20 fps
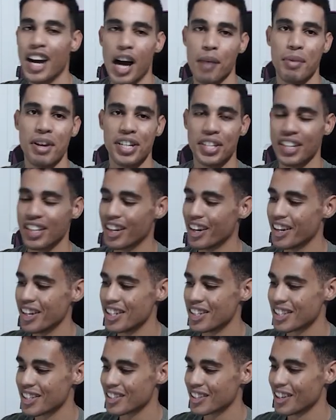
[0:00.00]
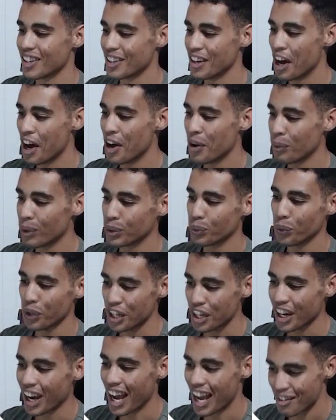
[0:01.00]
Amazing, guys. Now what
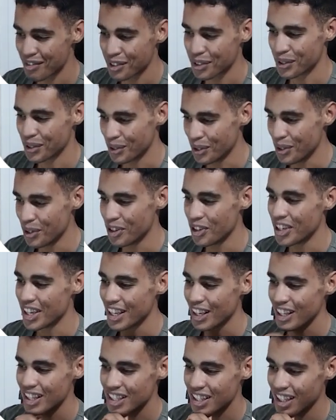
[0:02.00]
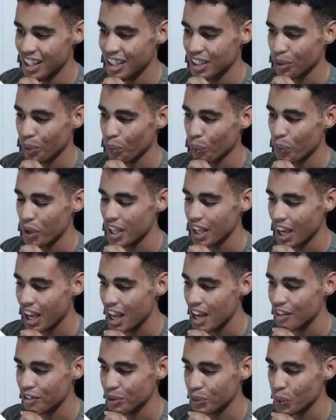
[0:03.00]
we have to do is that we
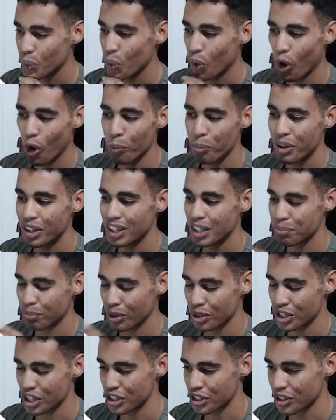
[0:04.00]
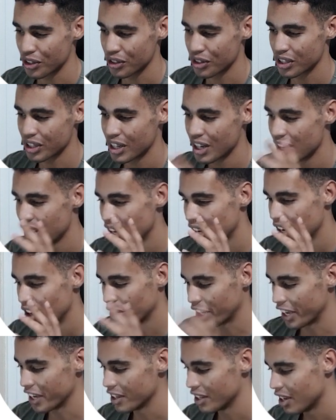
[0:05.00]
have to open the positions.
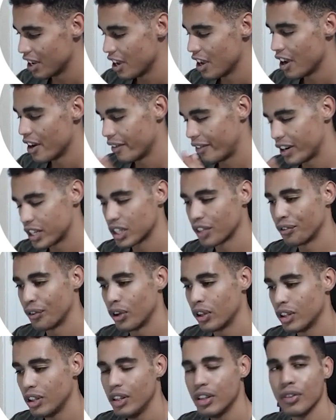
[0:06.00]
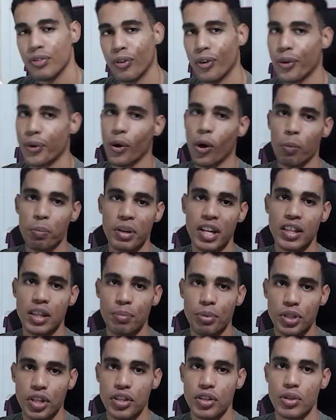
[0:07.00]
Okay, first of all, for opening the
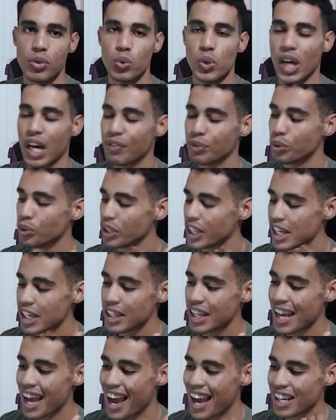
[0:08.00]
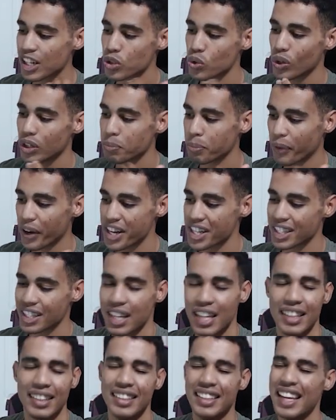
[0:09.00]
positions, we have to take the actual price.
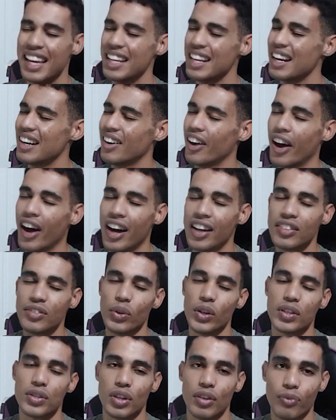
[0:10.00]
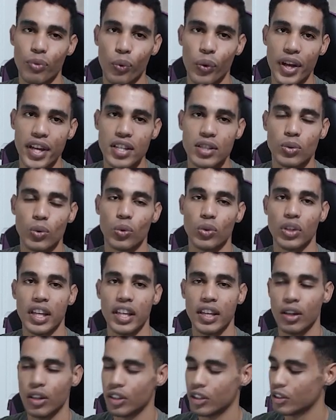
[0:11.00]
There are hundreds of ways
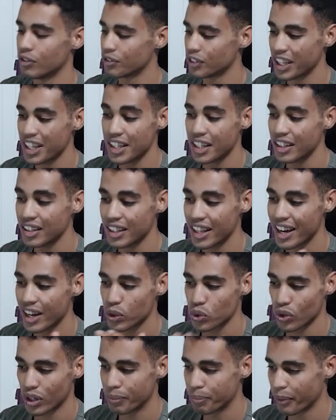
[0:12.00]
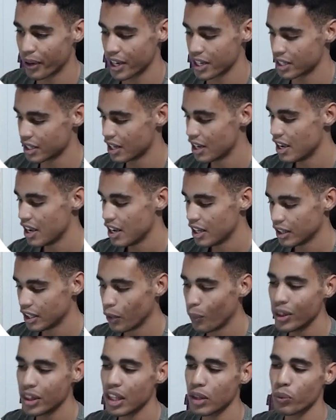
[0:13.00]
of taking the actual price. The
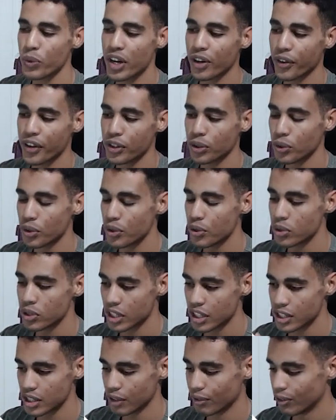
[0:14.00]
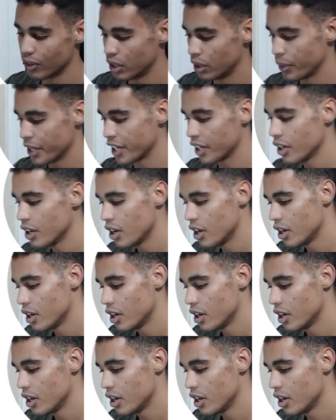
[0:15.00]
one that we are going to use is the following.